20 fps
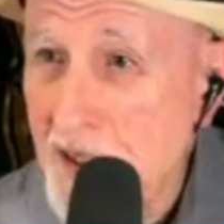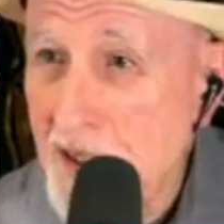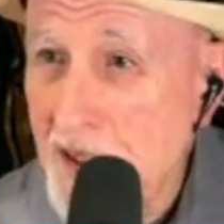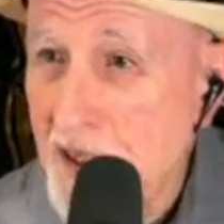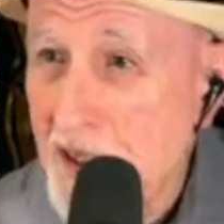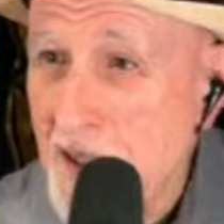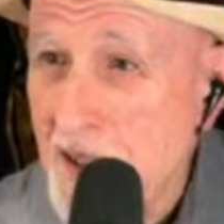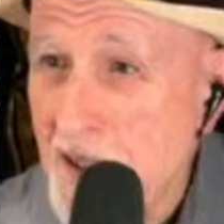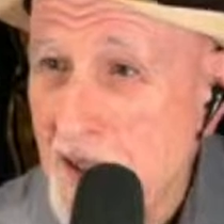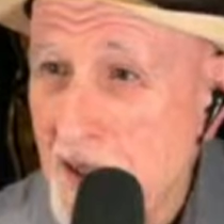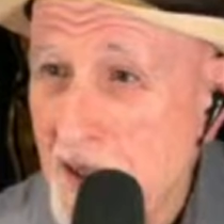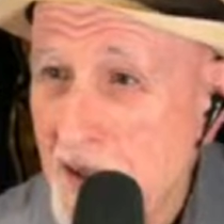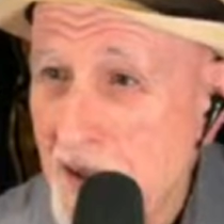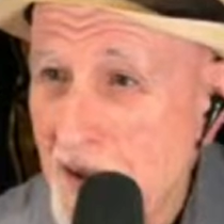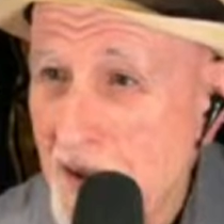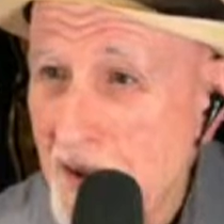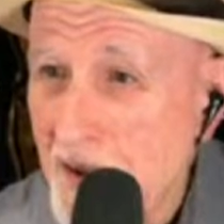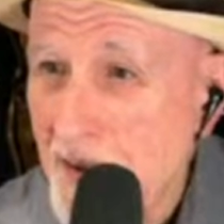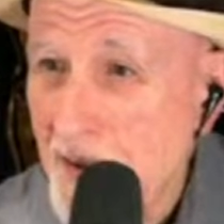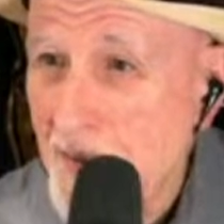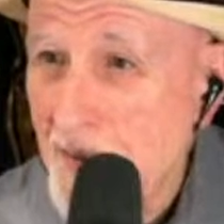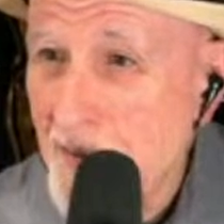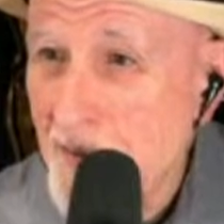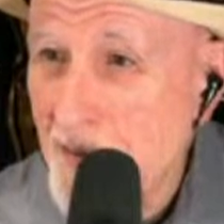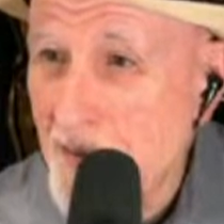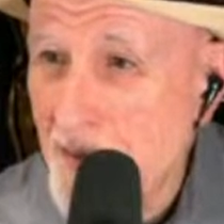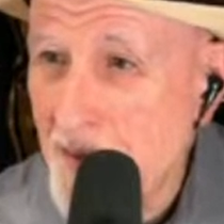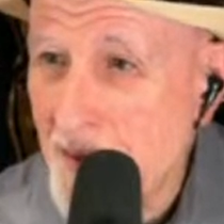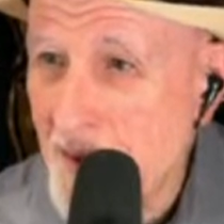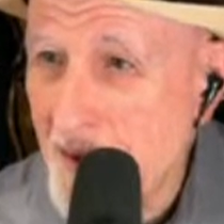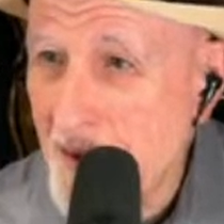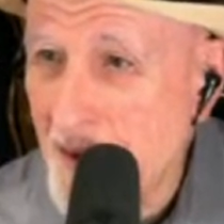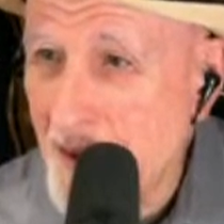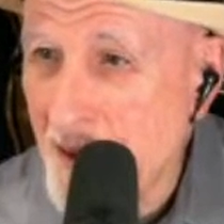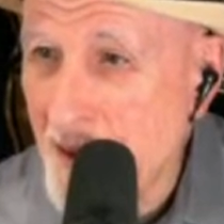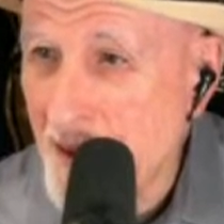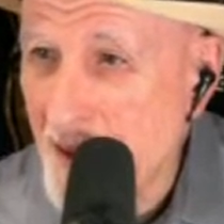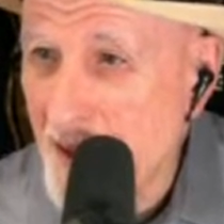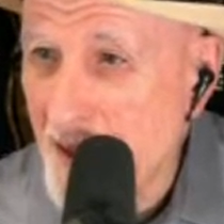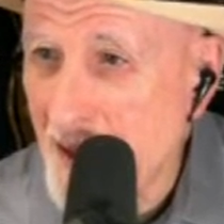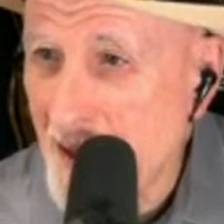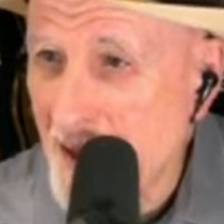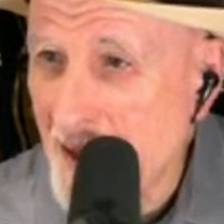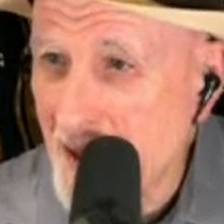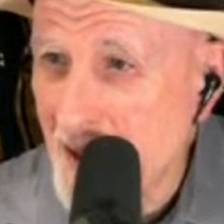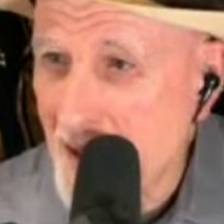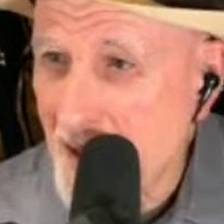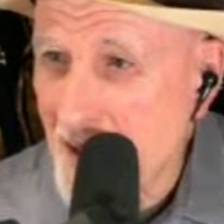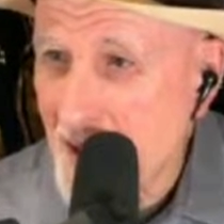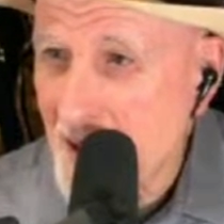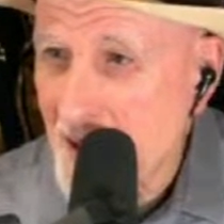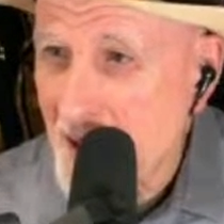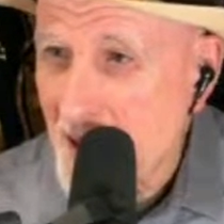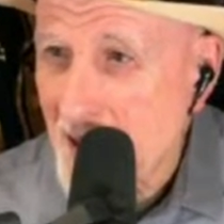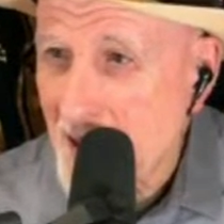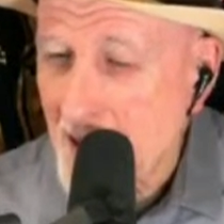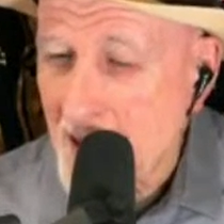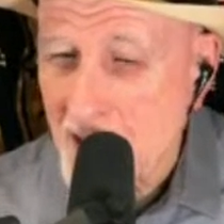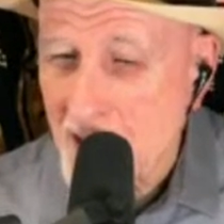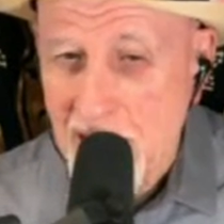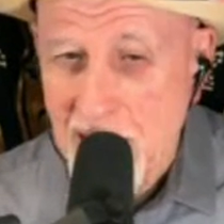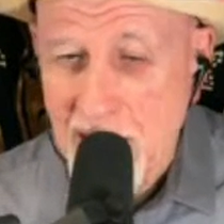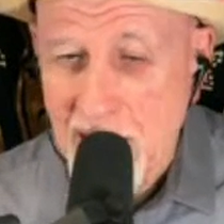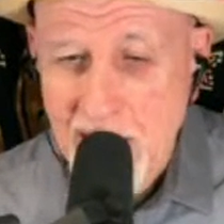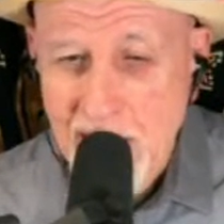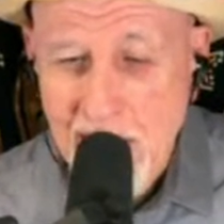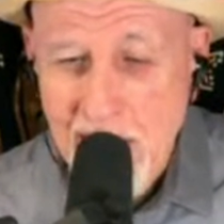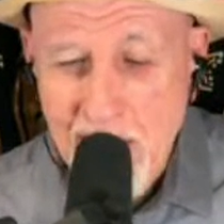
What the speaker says: I love that. We heard that on David Johansen's Mansion of Fun.